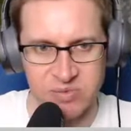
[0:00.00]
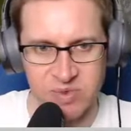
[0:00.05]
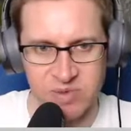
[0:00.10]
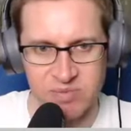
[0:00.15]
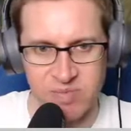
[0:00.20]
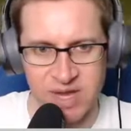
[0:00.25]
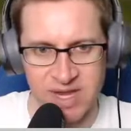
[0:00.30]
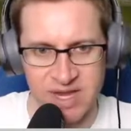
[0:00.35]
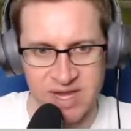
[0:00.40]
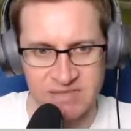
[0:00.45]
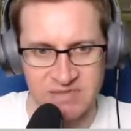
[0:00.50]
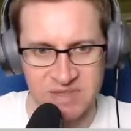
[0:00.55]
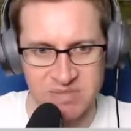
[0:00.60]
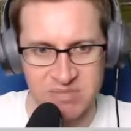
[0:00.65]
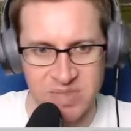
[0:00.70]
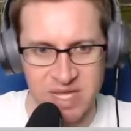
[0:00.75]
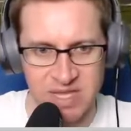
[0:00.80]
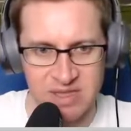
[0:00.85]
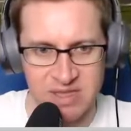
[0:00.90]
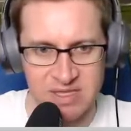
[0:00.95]
We might have to
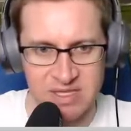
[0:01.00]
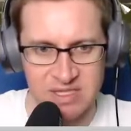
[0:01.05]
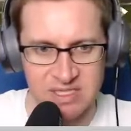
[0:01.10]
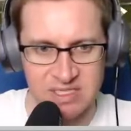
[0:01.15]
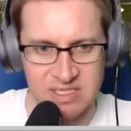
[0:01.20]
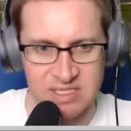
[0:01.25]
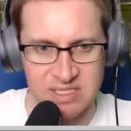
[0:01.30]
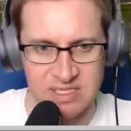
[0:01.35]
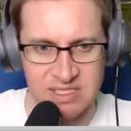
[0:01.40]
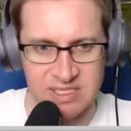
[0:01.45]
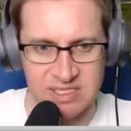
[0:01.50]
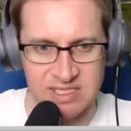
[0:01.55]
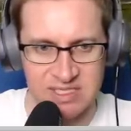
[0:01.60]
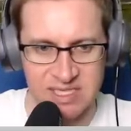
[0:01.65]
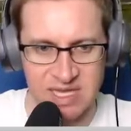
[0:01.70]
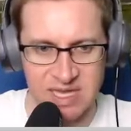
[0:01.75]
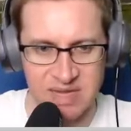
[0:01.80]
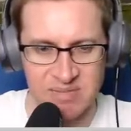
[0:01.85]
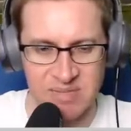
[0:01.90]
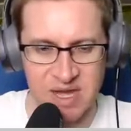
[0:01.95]
make this the
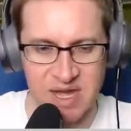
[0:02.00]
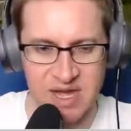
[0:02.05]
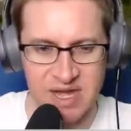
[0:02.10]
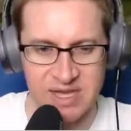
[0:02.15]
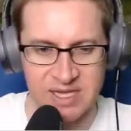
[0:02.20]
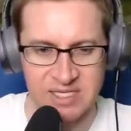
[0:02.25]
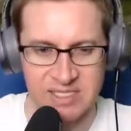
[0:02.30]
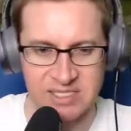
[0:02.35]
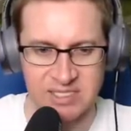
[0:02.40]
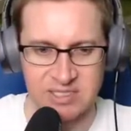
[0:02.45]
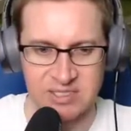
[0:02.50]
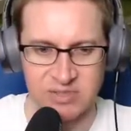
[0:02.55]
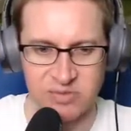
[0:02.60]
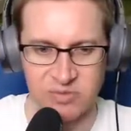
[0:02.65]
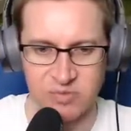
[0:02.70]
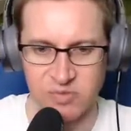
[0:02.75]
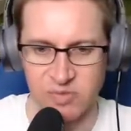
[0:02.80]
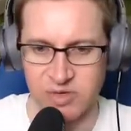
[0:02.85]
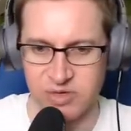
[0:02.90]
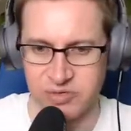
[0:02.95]
same height as the
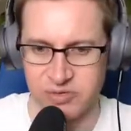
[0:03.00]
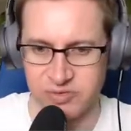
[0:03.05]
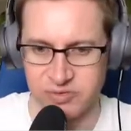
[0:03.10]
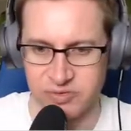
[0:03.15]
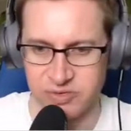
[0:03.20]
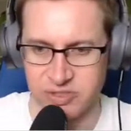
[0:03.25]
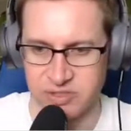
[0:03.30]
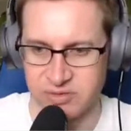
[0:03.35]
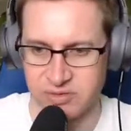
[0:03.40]
road.